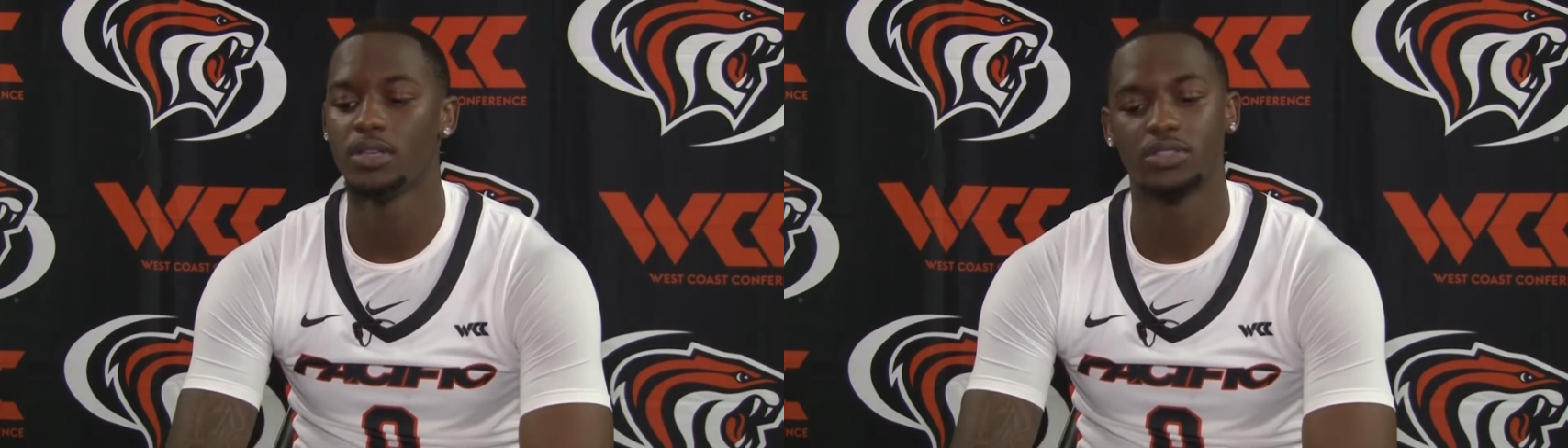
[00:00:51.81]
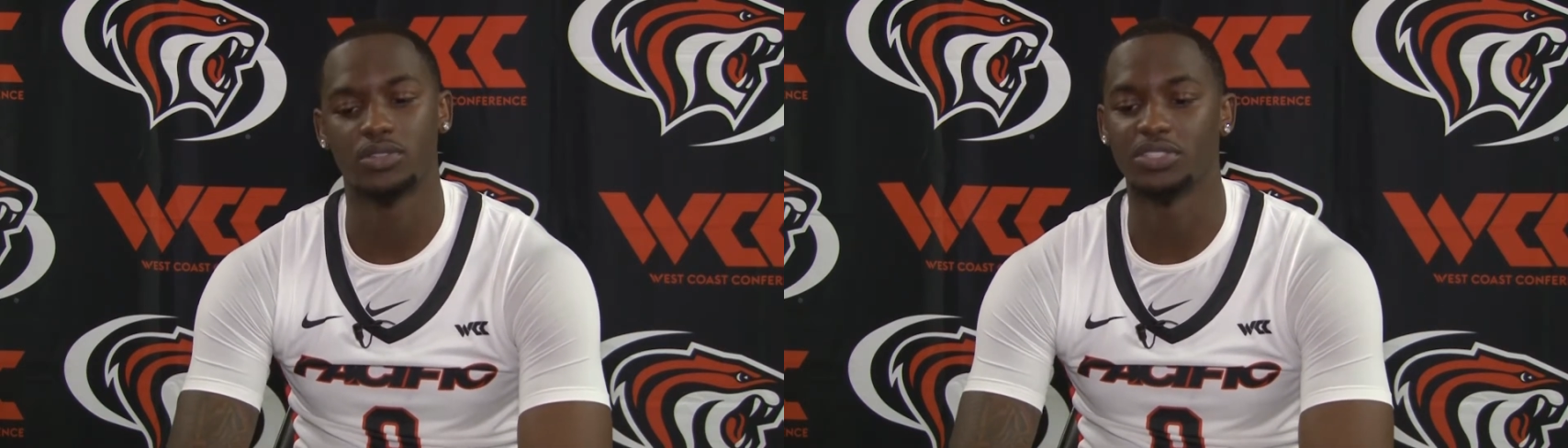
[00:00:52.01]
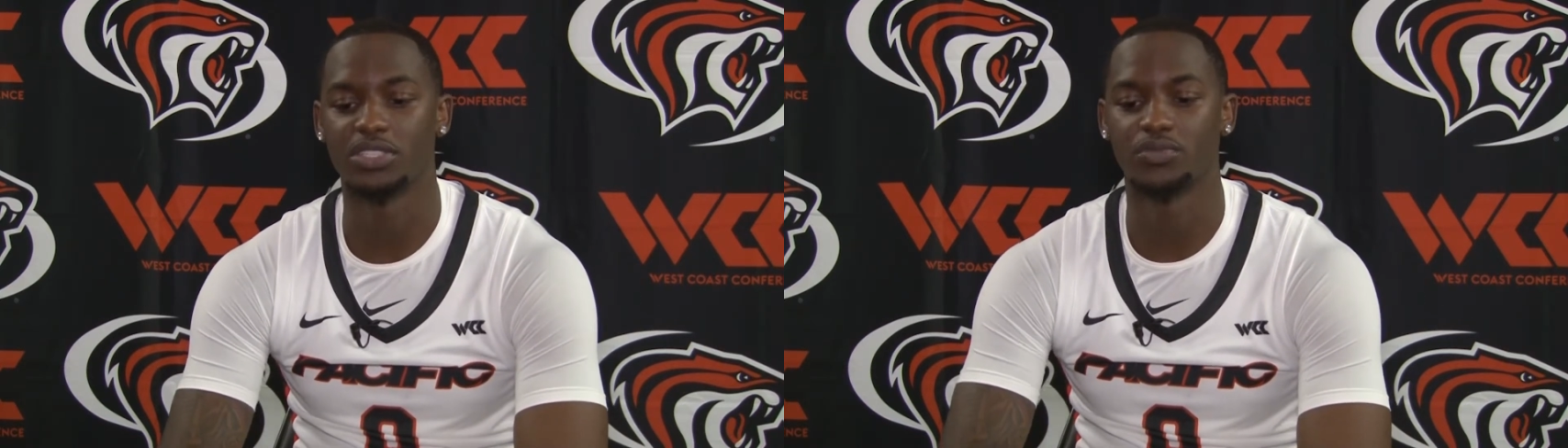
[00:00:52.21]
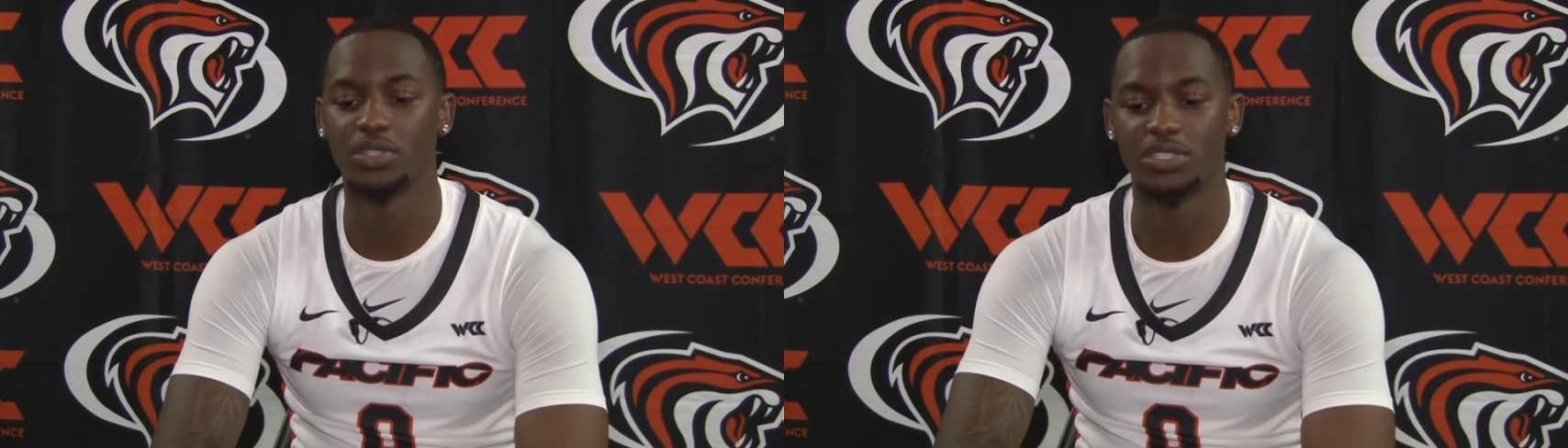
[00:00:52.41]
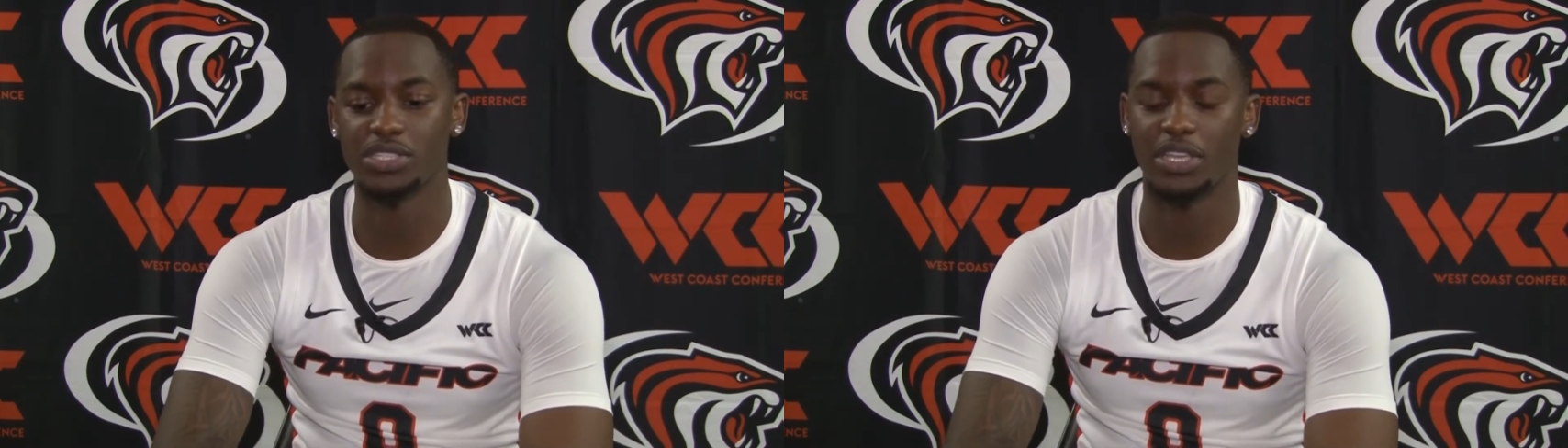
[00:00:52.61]
So it's just
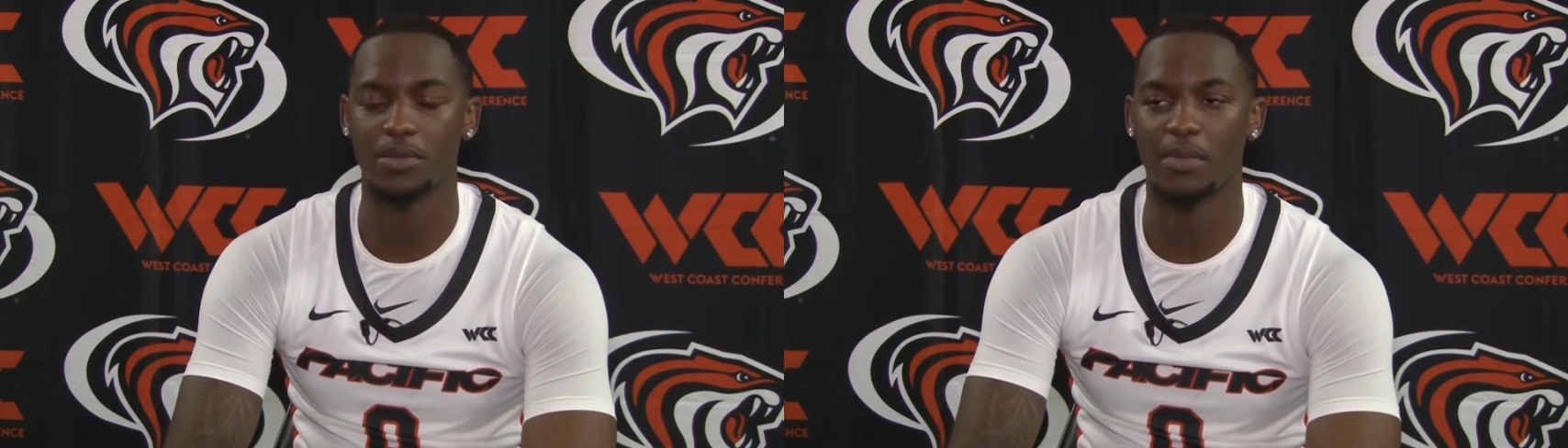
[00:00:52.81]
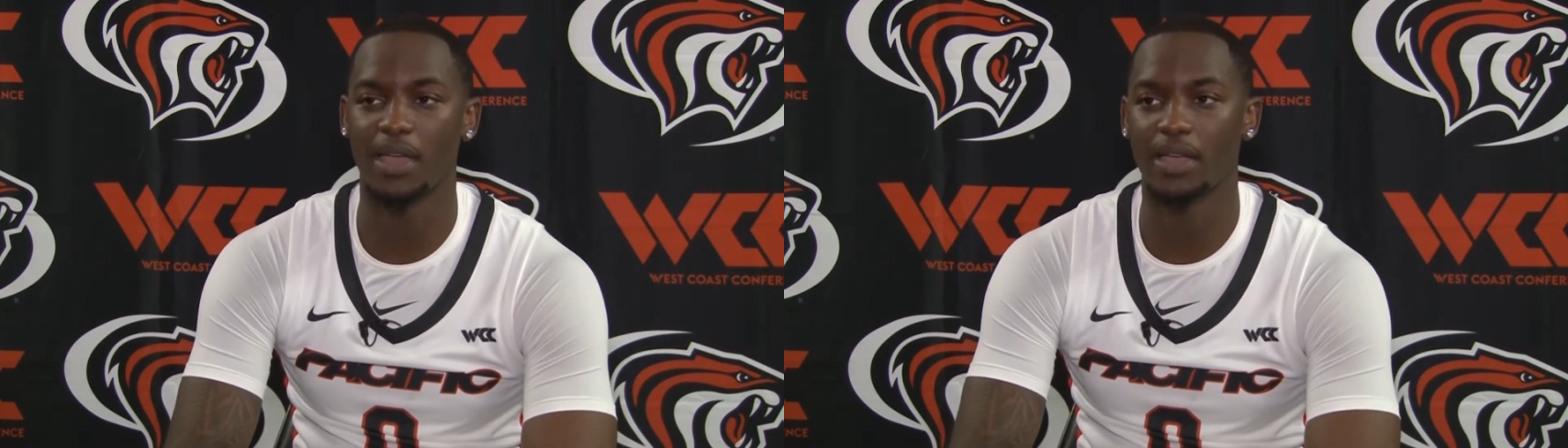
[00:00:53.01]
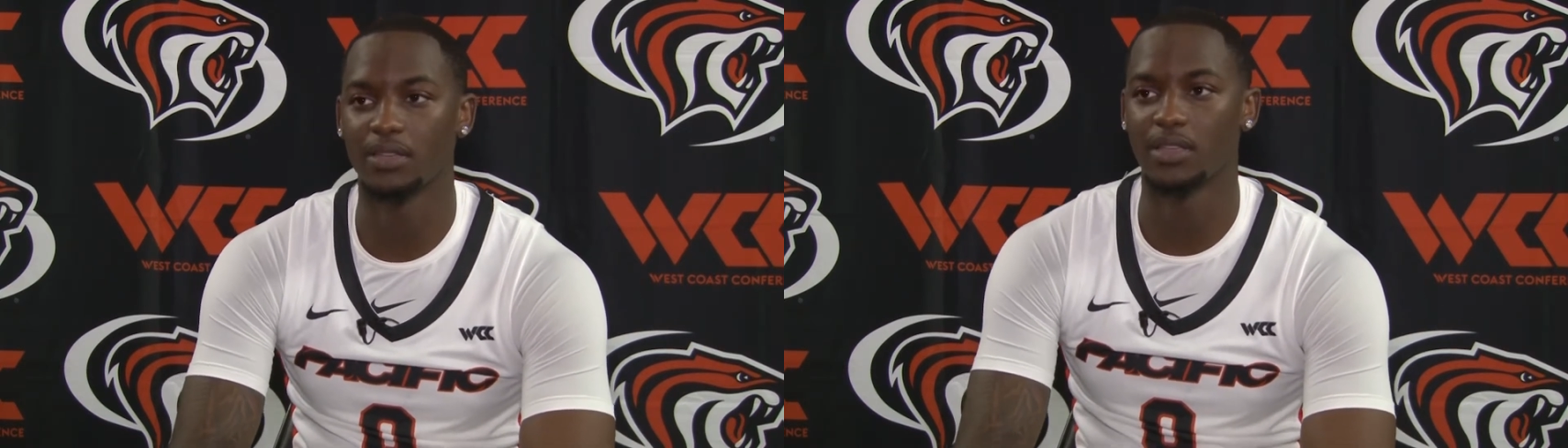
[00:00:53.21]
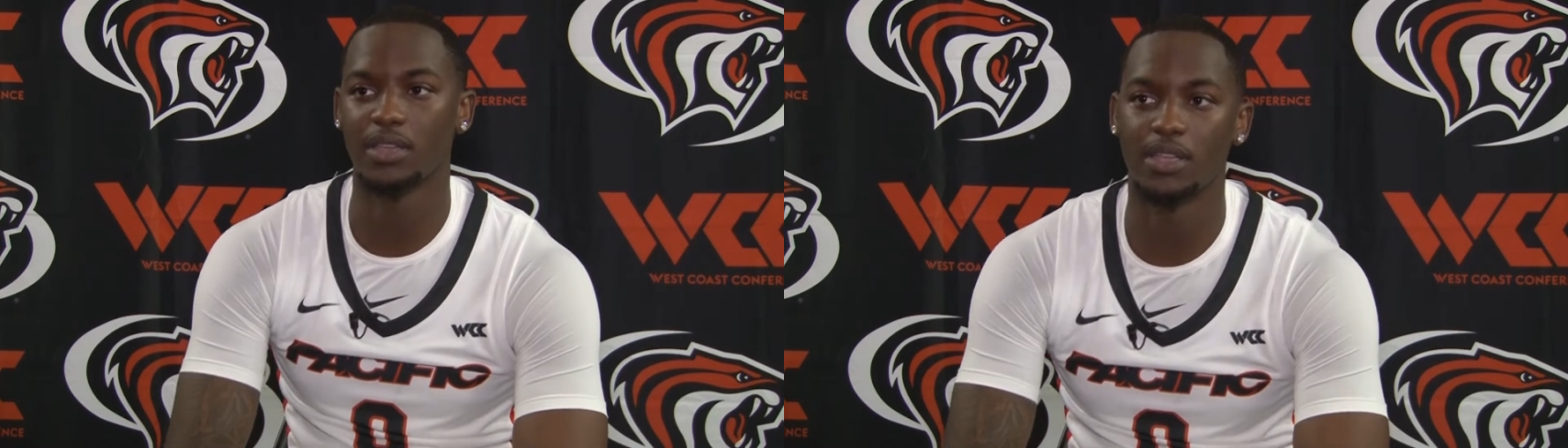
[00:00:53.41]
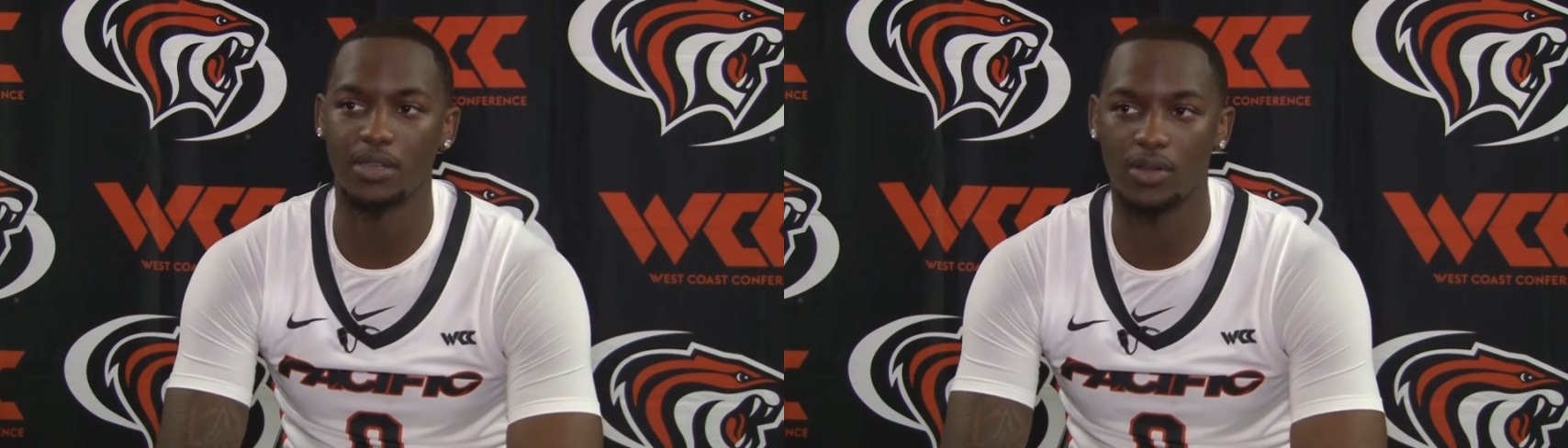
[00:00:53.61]
really just getting back out there,
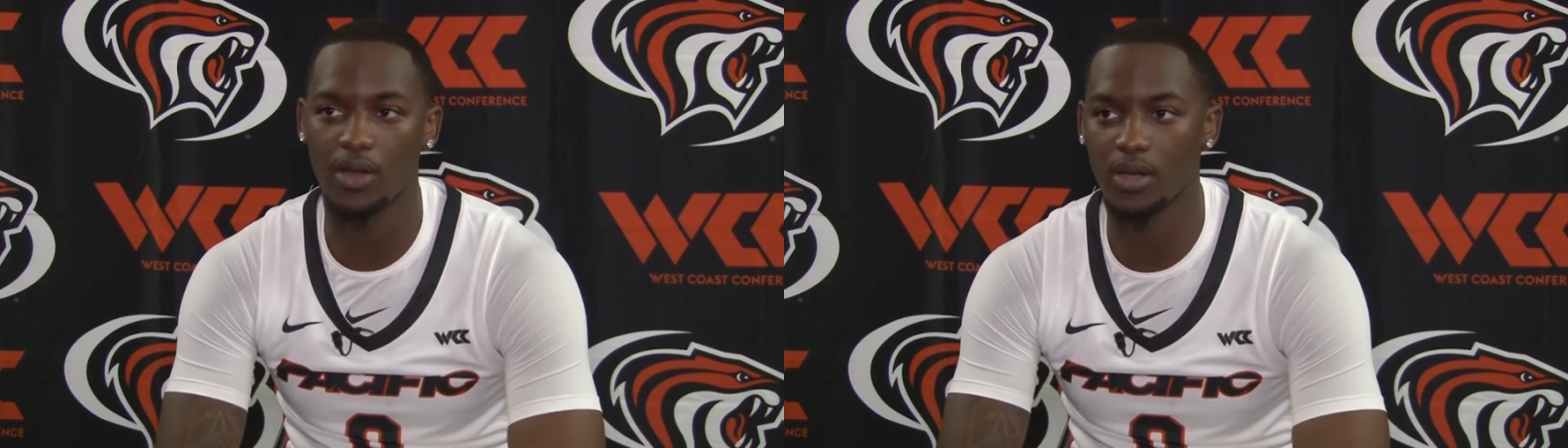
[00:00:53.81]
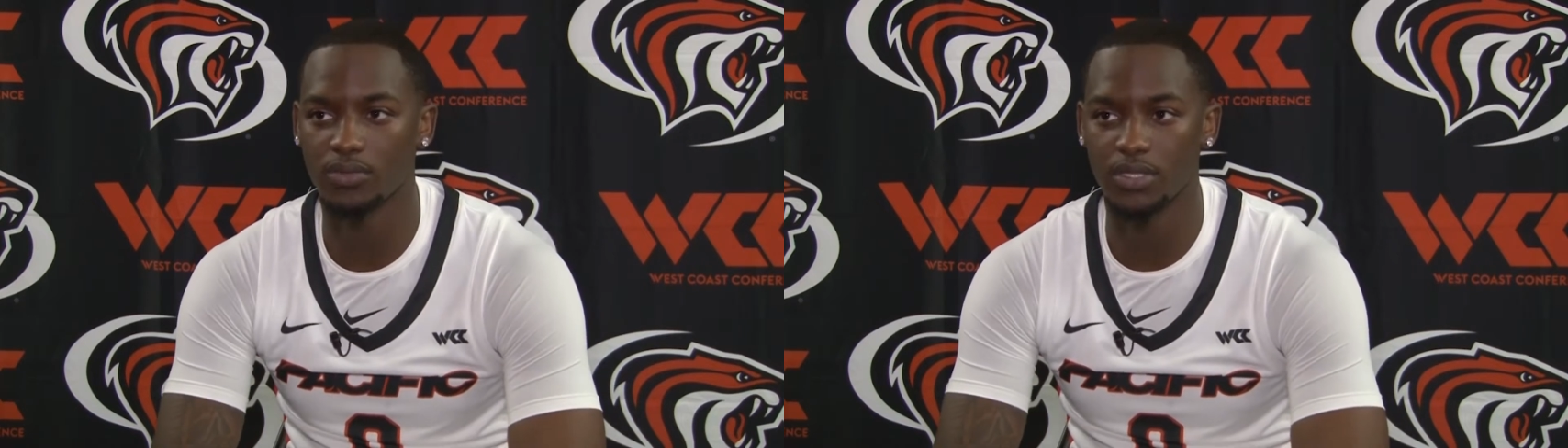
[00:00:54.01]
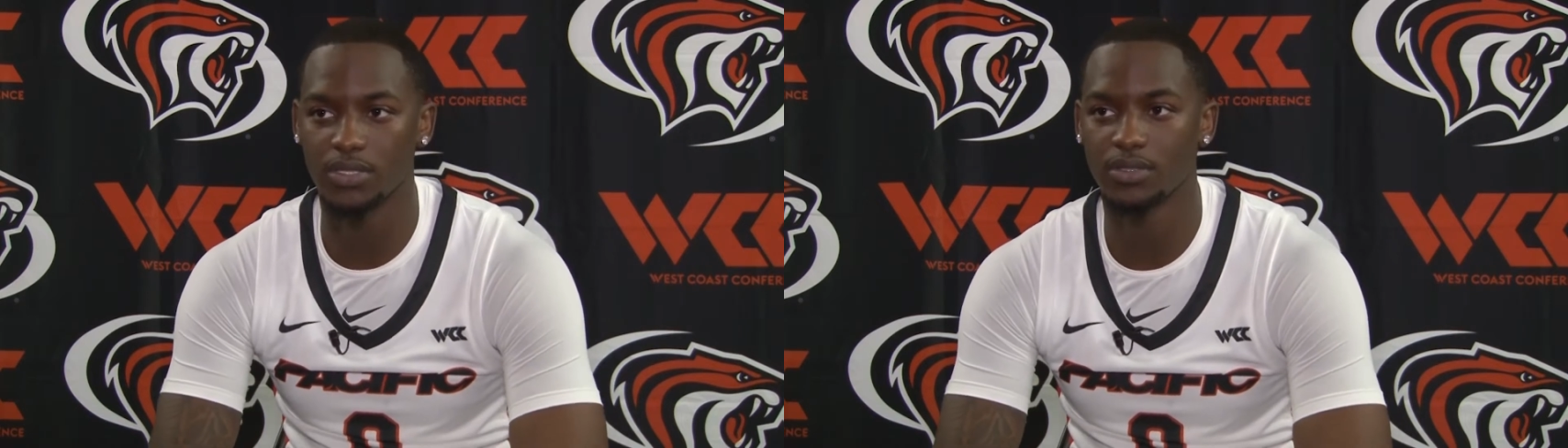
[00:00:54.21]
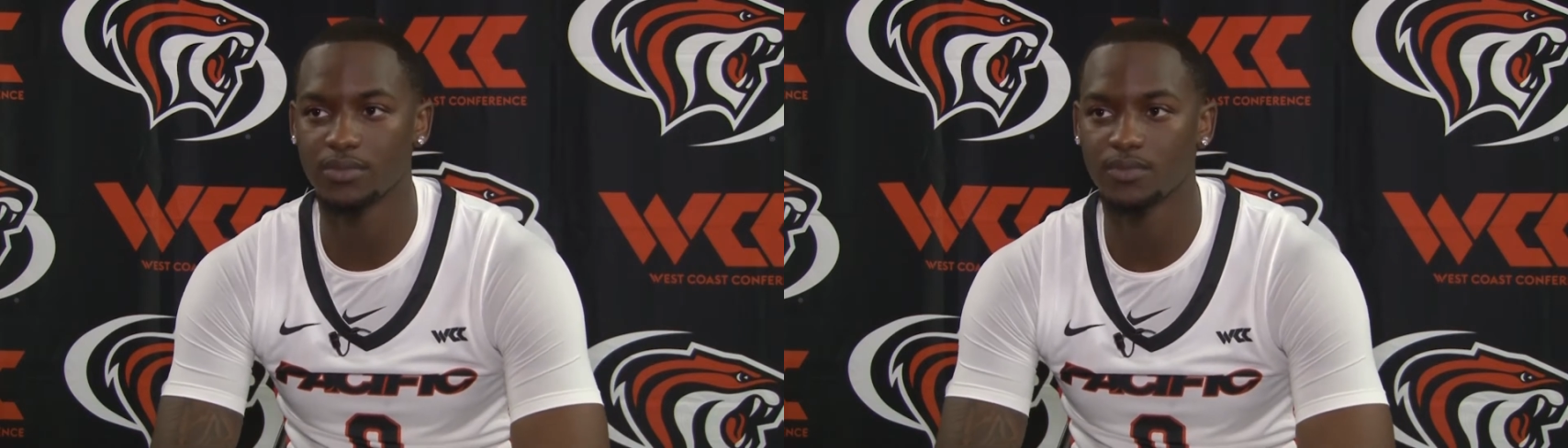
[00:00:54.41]
hitting the ground running.